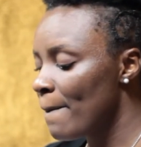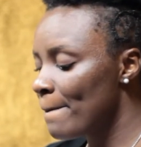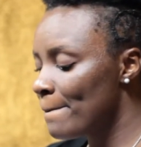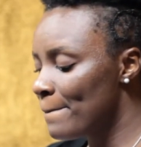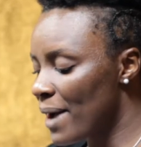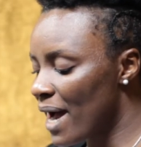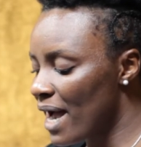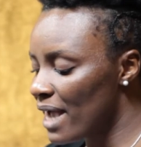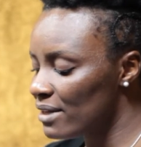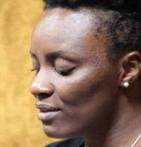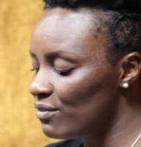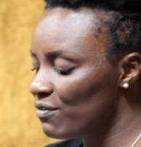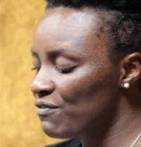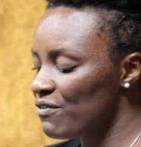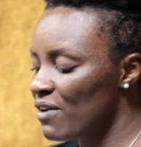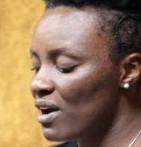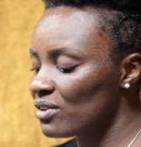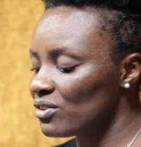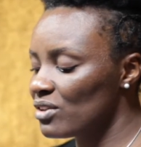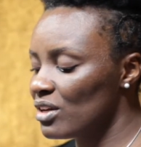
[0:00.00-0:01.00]
by the
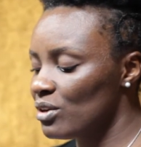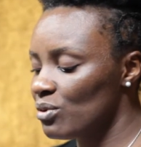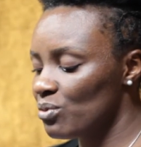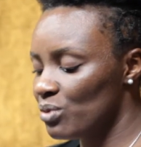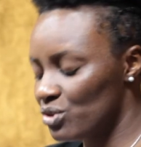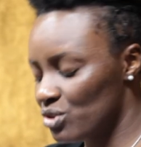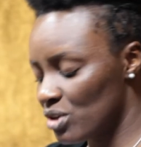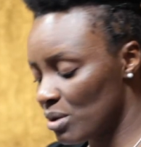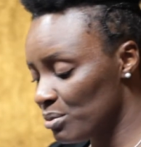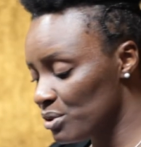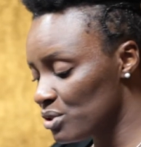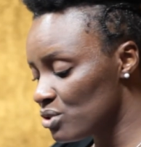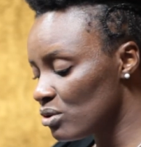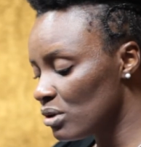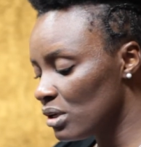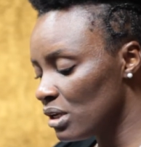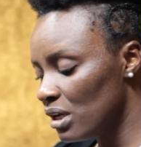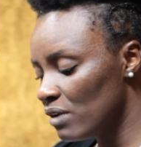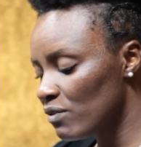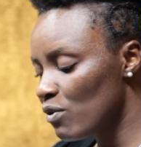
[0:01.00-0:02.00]
fact that he was able to
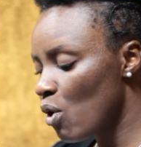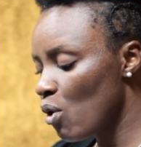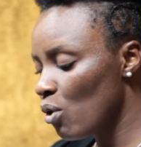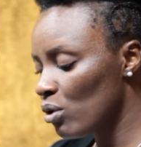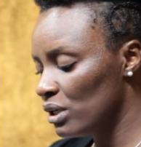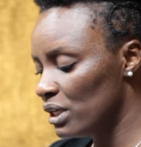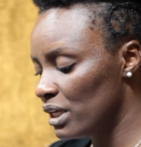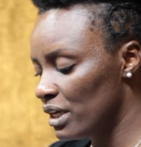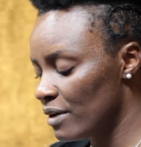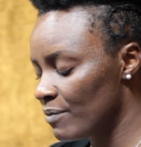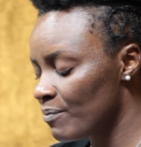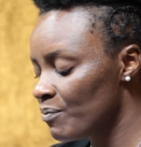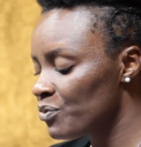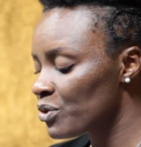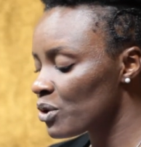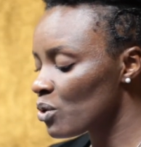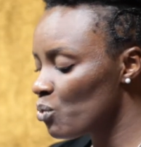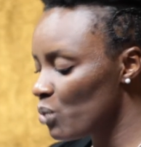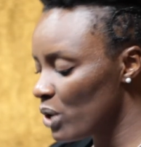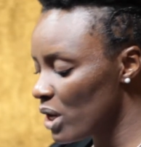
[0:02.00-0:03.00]
live holy,
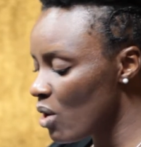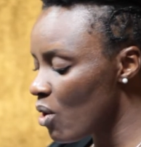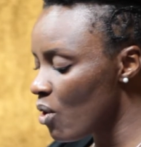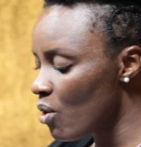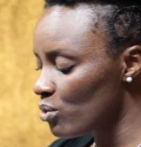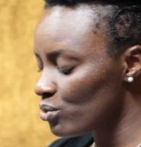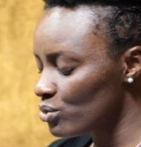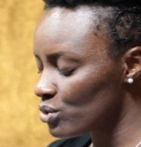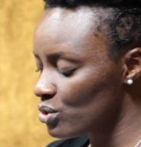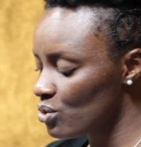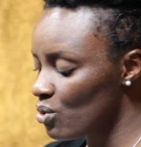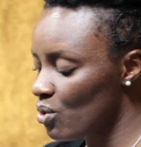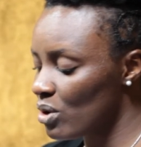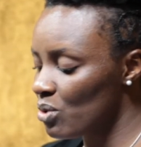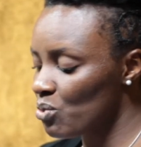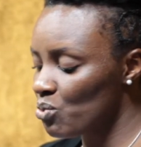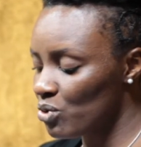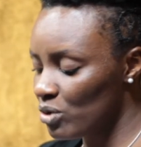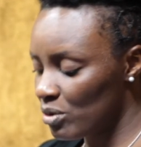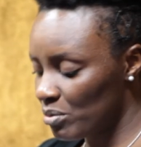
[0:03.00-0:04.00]
we also
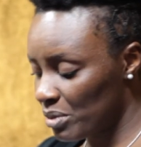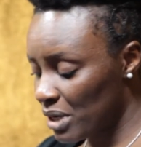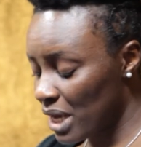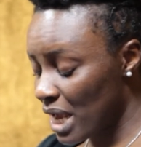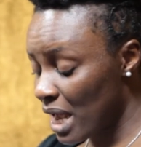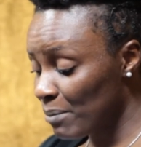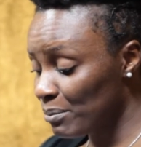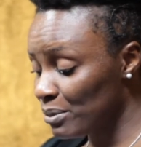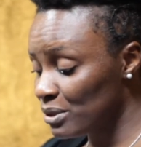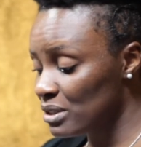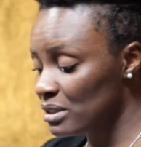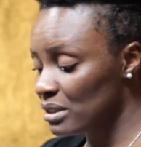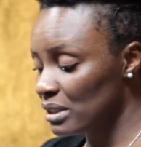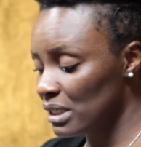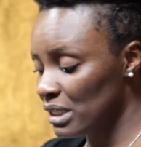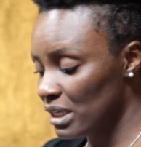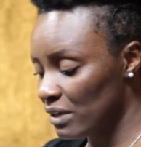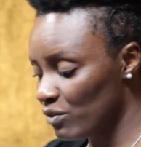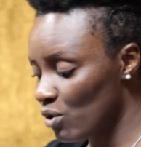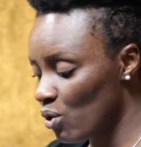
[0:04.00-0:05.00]
will be able to
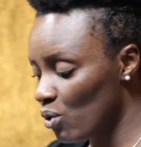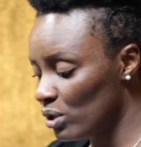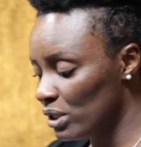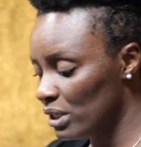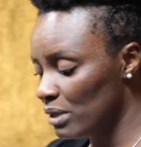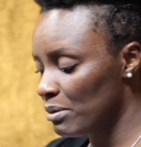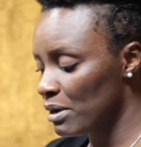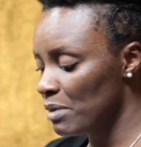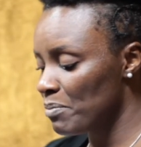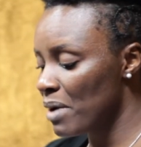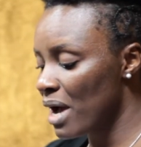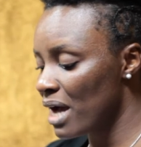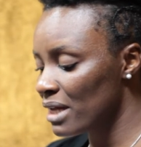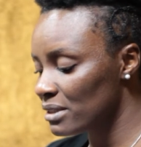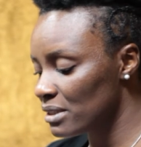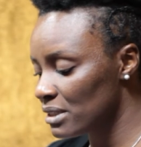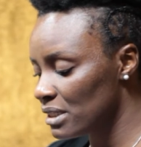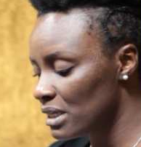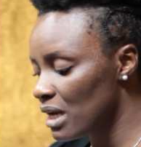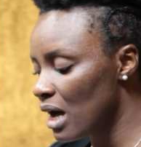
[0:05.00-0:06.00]
live holy by
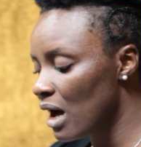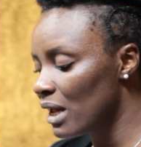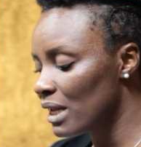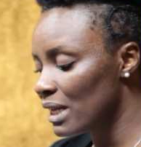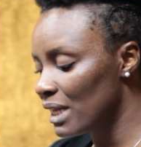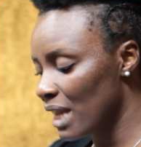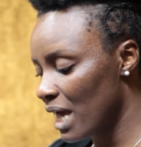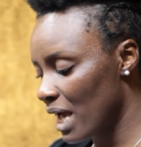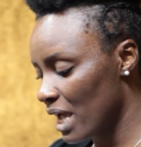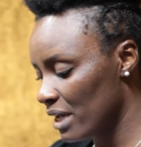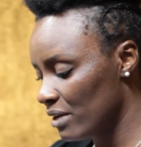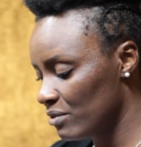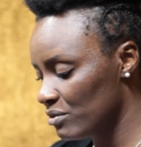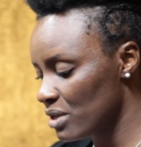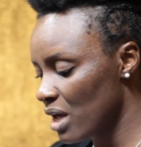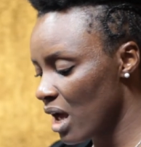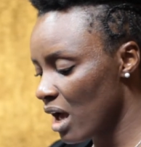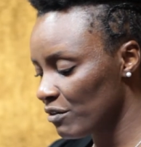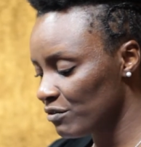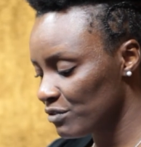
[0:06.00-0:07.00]
patterning our lives
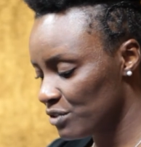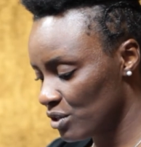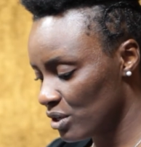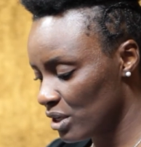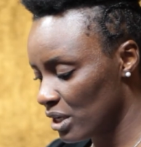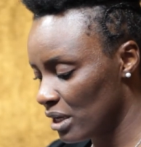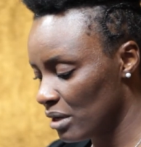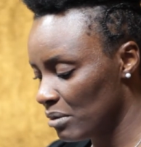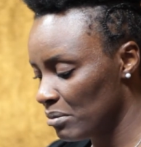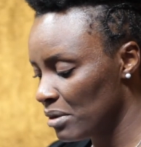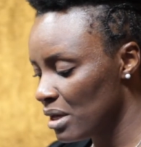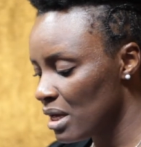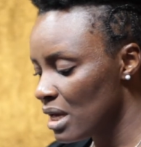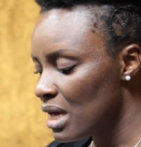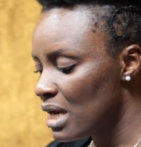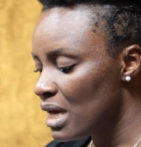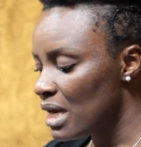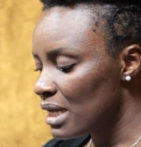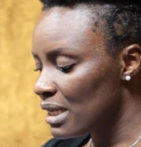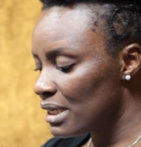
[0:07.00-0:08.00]
after him.
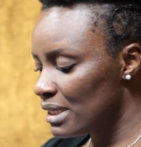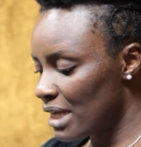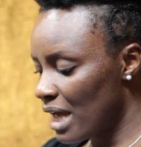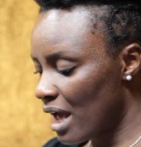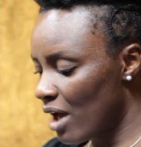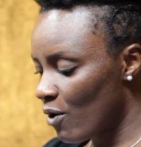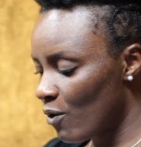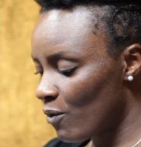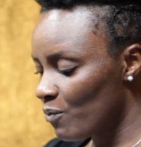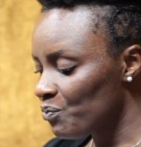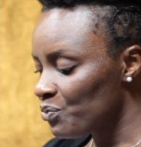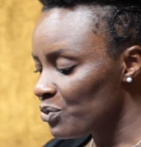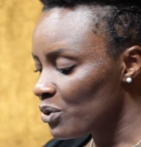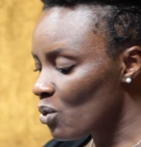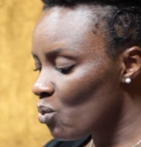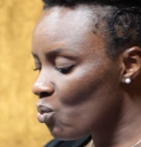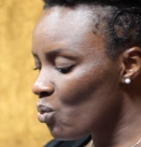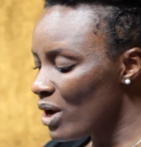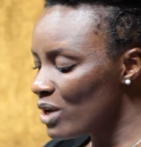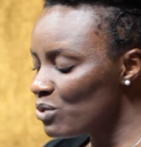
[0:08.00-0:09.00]
Now,
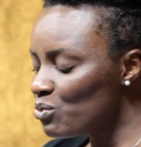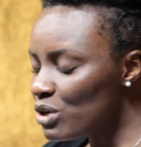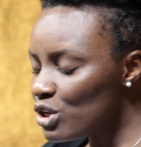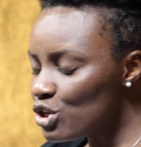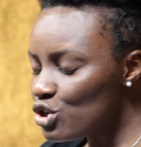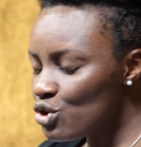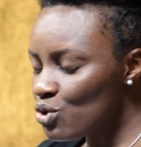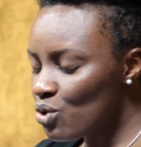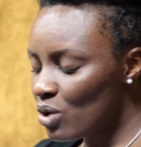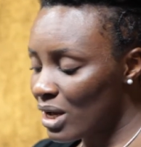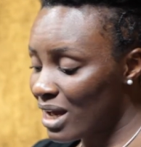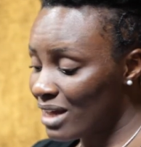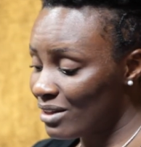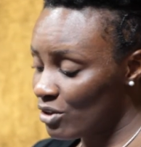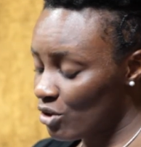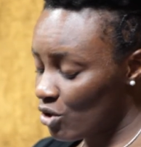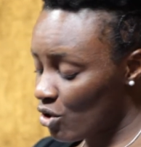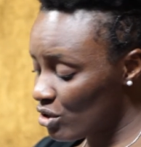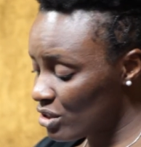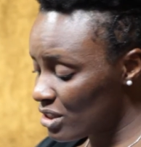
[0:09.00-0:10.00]
when we look at
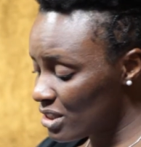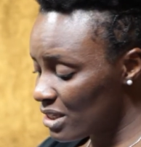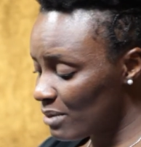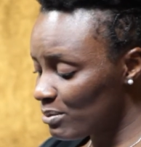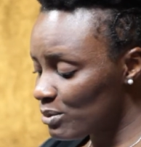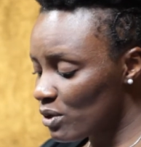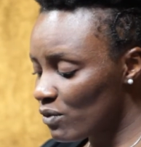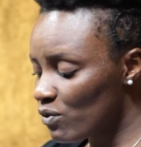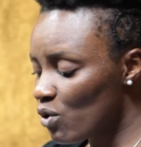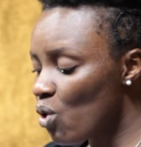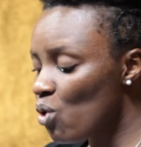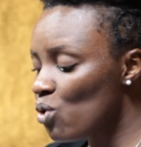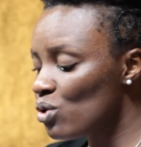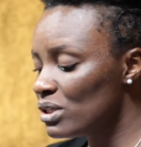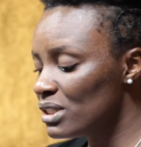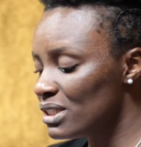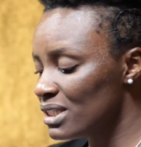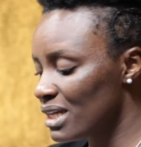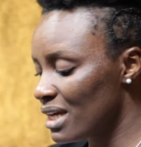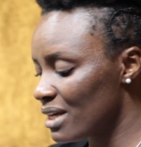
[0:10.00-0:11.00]
the concept of
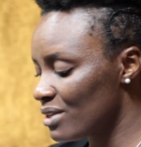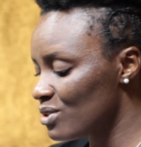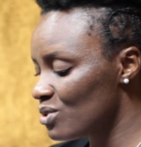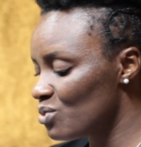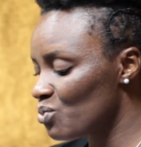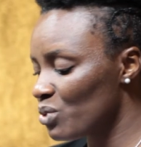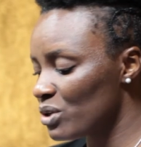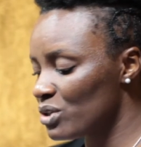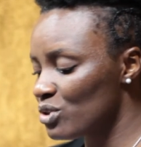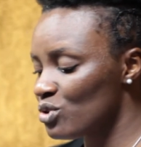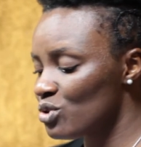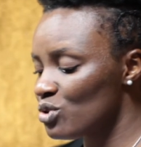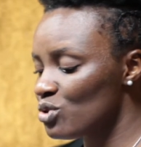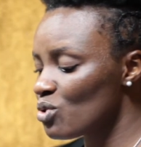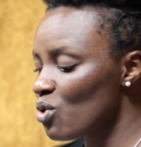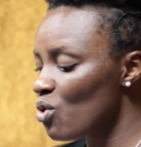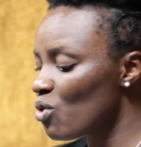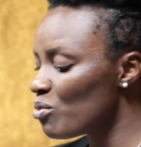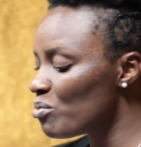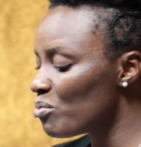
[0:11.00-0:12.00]
holiness with
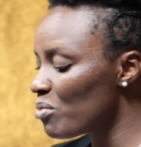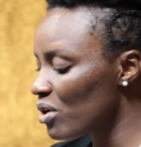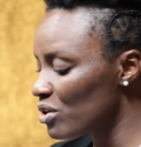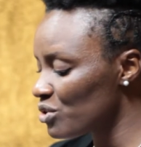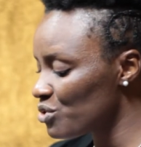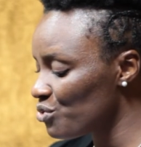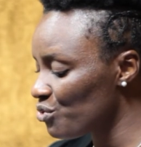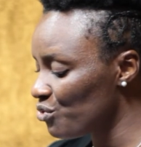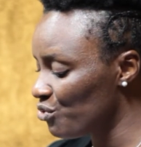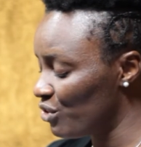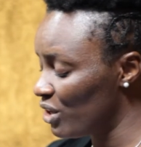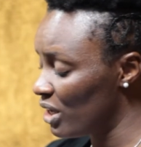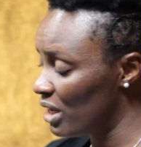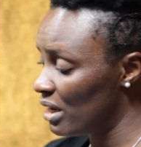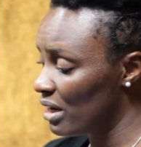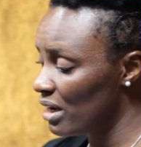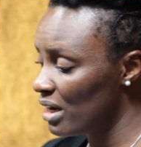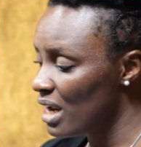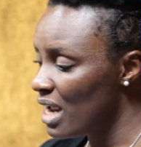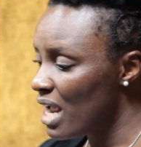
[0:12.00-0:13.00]
so much
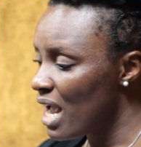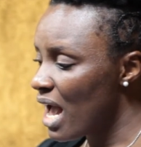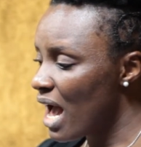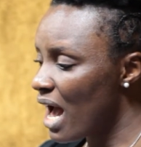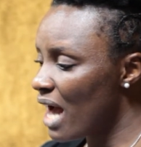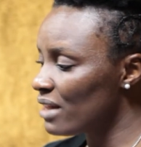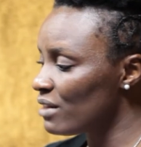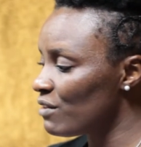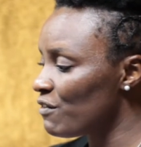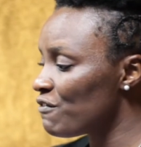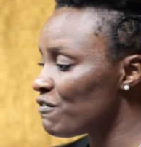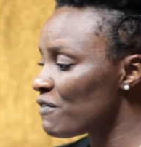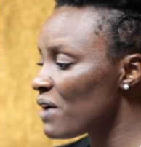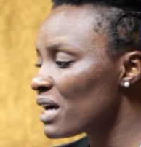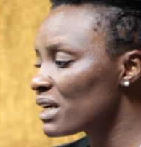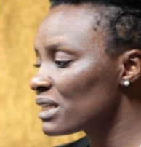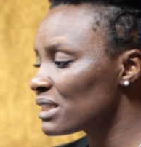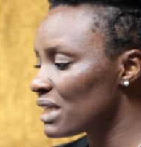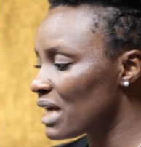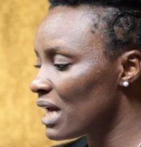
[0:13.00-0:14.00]
fear and the
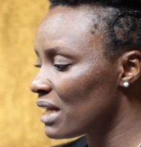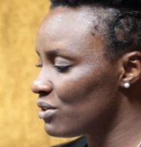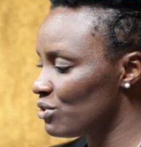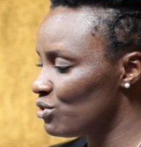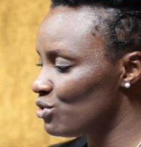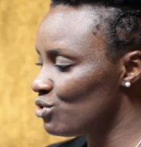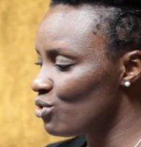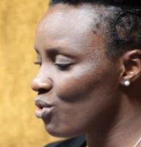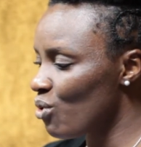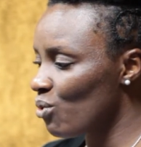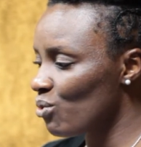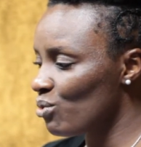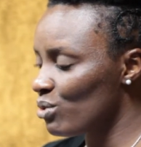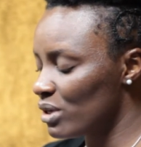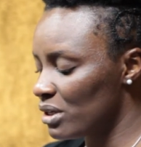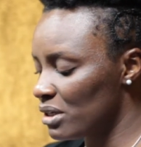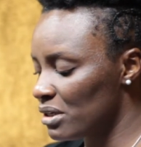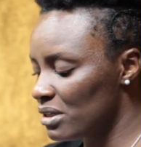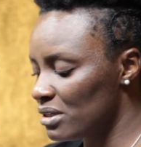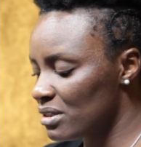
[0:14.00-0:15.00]
fact that, you know,
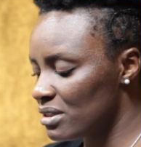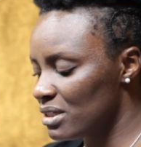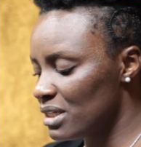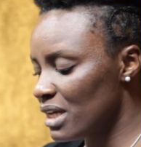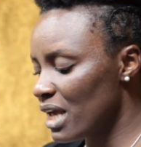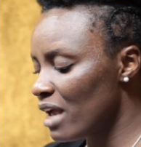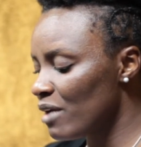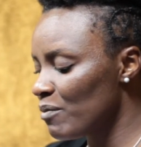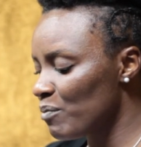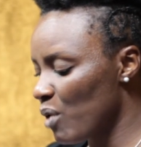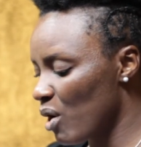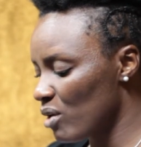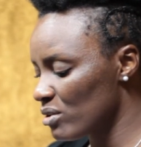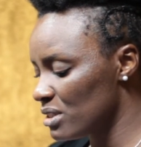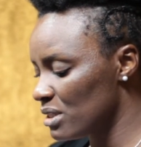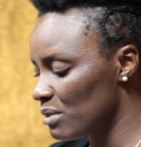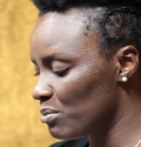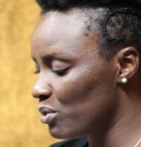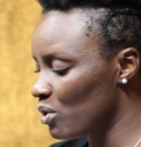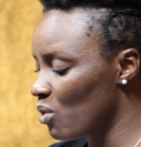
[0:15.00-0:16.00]
it is near
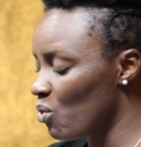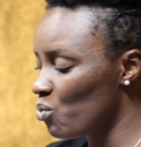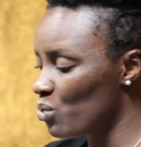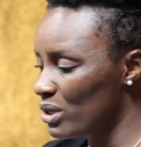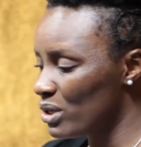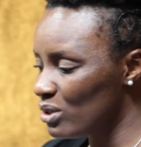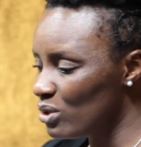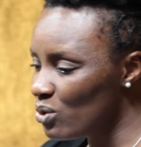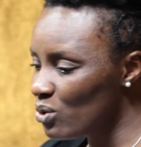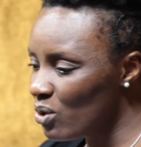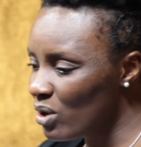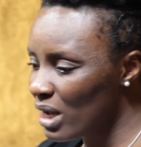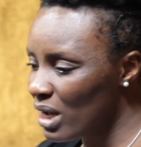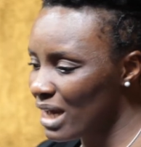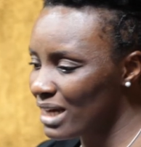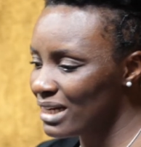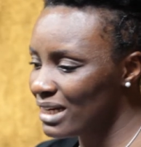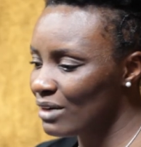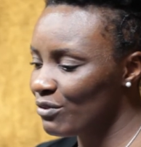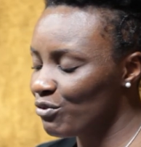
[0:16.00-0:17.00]
impossible, we look
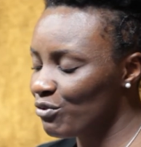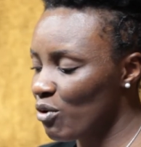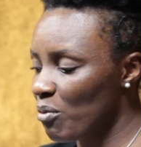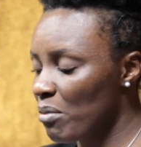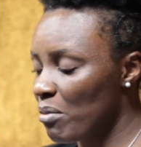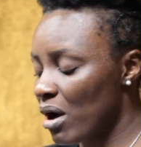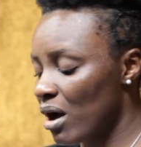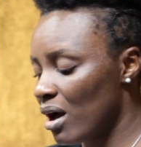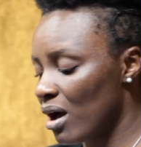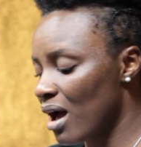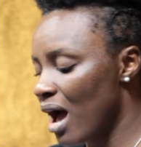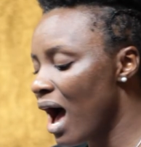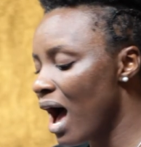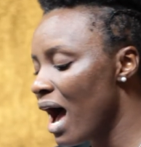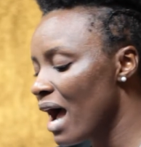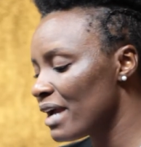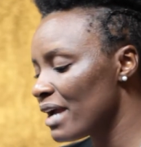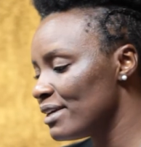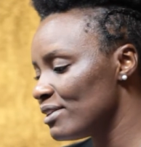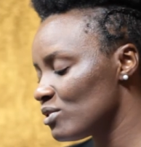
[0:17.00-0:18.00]
at it from our
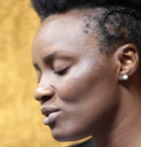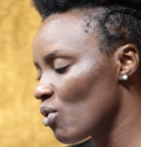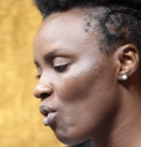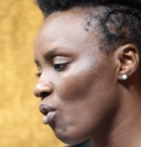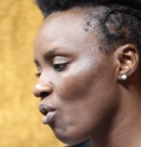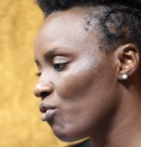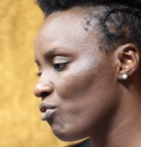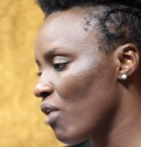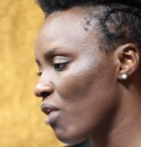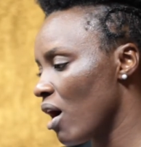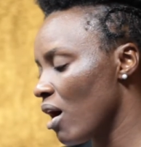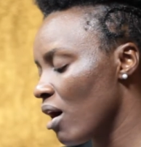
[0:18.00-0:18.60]
eyes of